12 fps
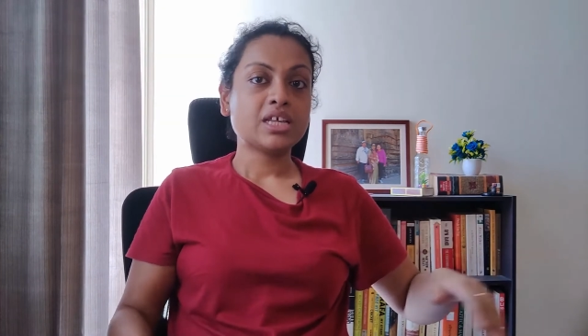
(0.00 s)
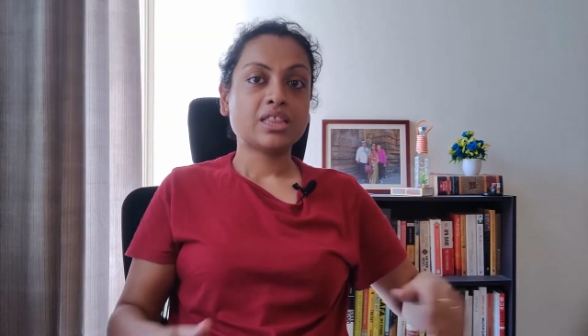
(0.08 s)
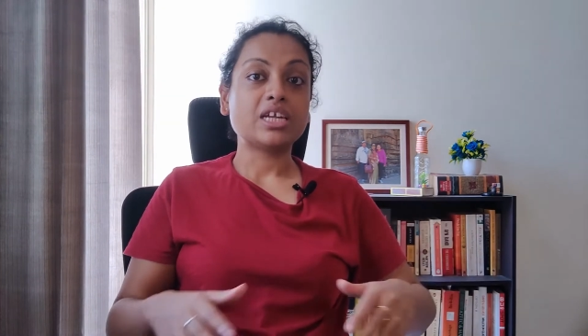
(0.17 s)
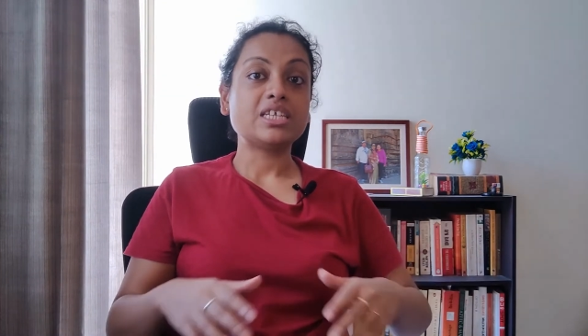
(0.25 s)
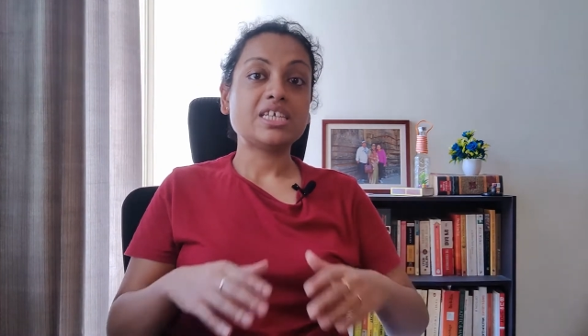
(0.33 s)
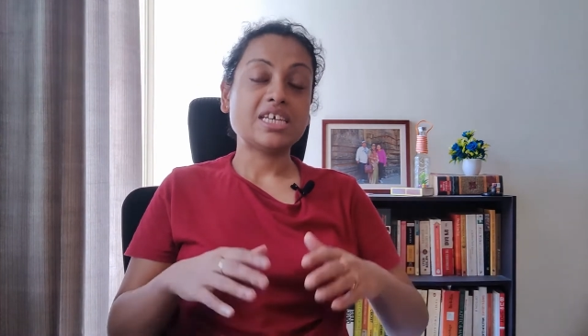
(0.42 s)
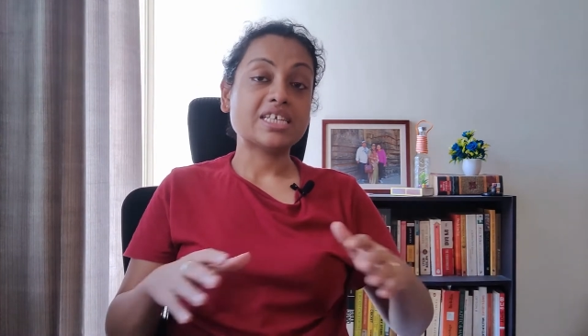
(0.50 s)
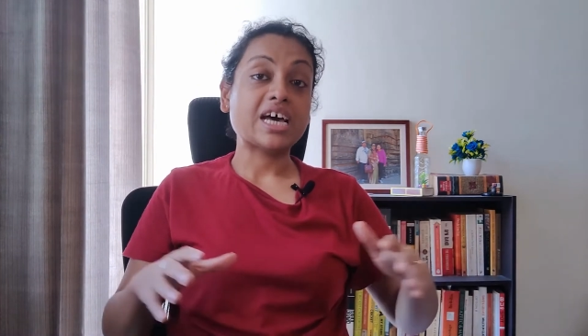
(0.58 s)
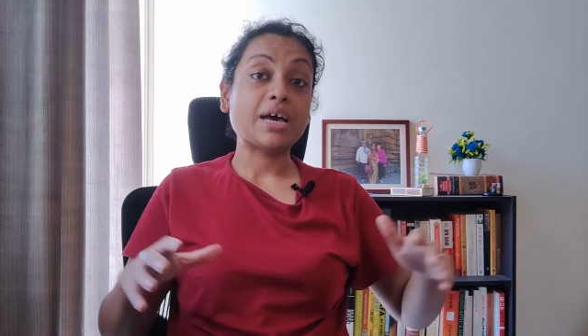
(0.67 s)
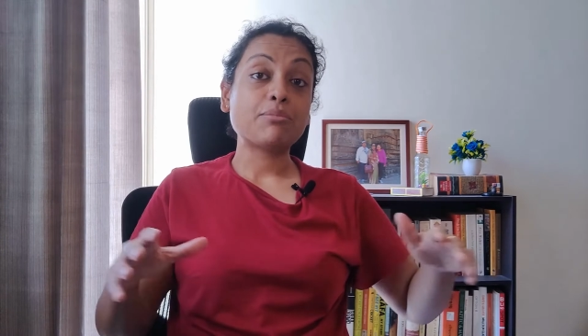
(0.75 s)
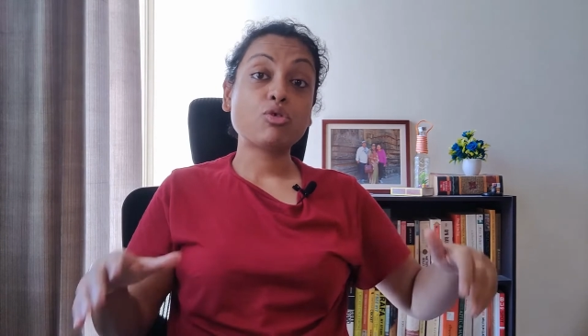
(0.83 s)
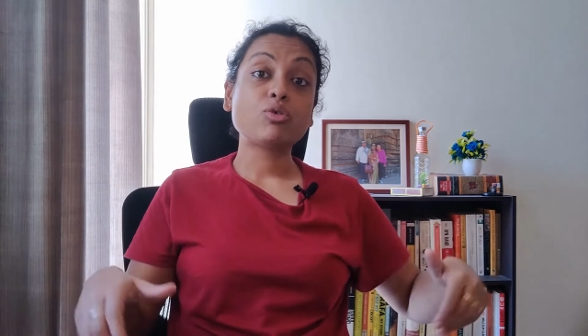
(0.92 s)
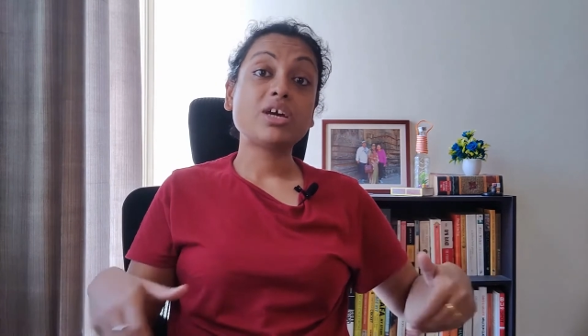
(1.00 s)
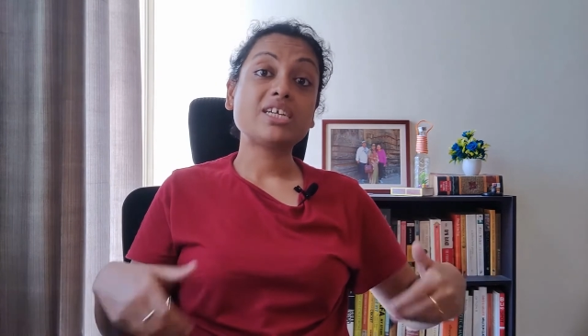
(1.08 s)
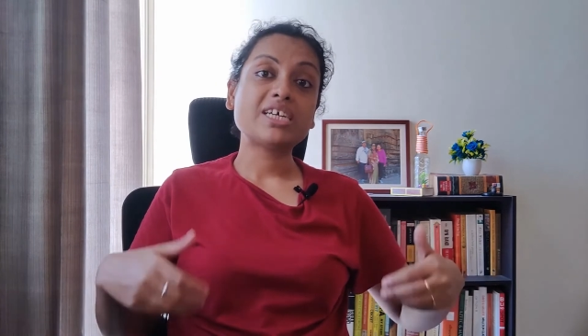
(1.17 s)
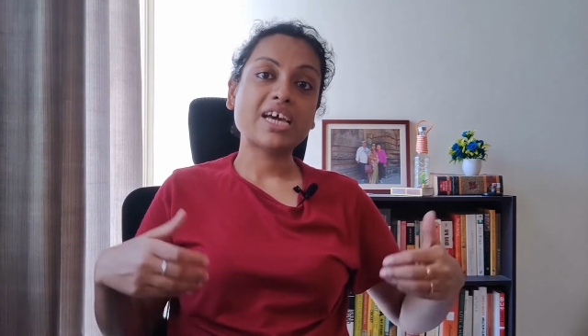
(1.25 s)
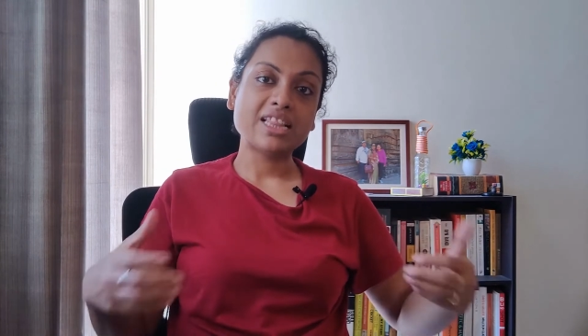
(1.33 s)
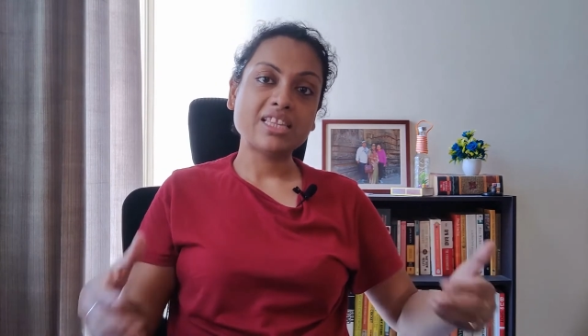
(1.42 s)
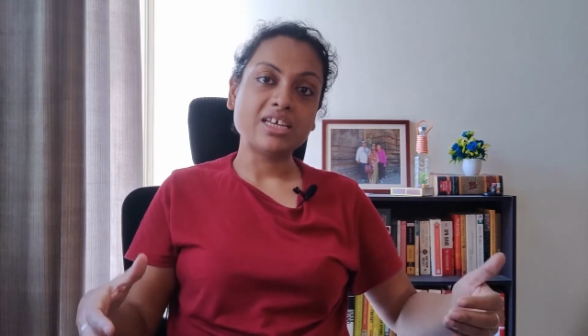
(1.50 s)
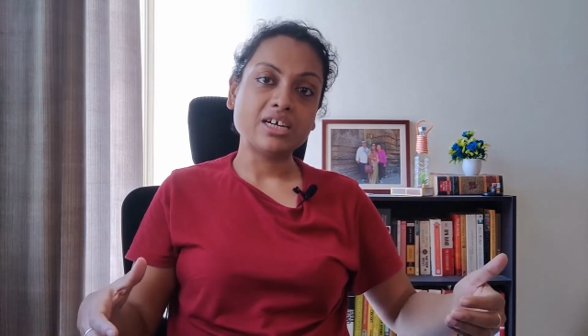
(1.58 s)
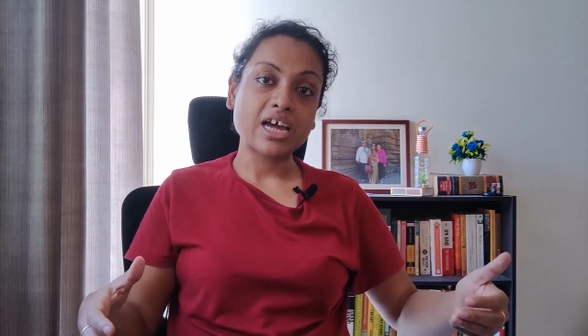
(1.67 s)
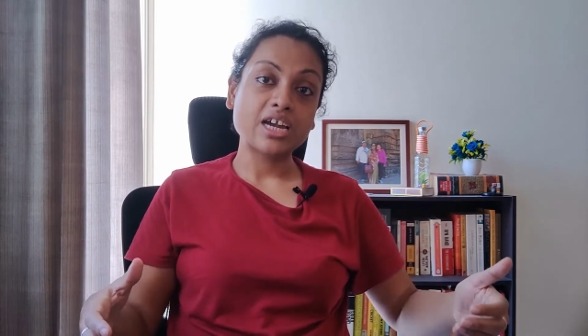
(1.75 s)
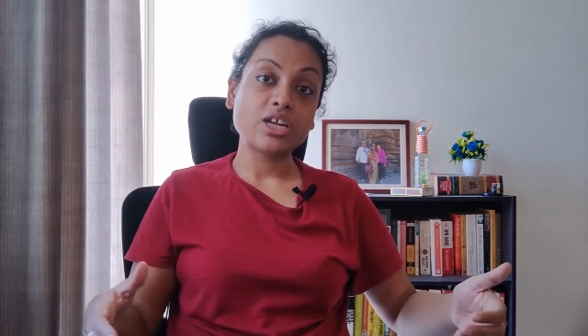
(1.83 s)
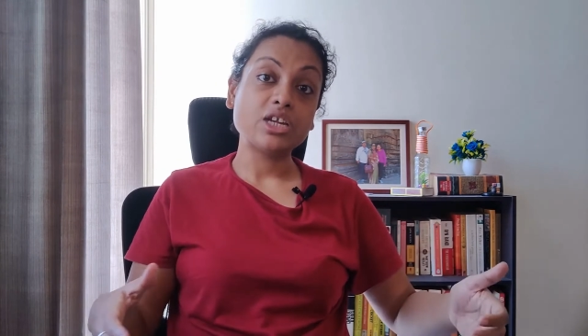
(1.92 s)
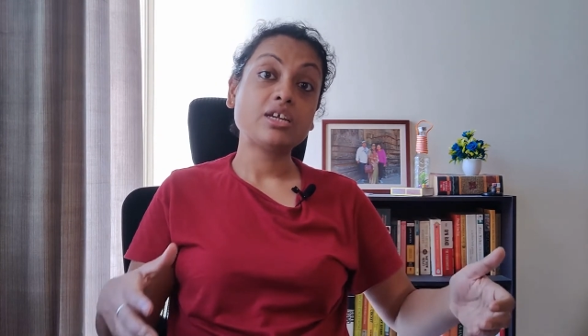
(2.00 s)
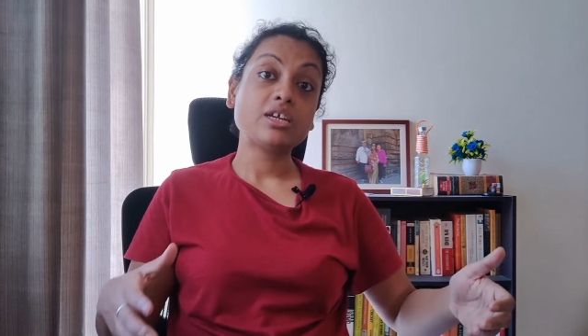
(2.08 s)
that yes, I'm going to get healthier, and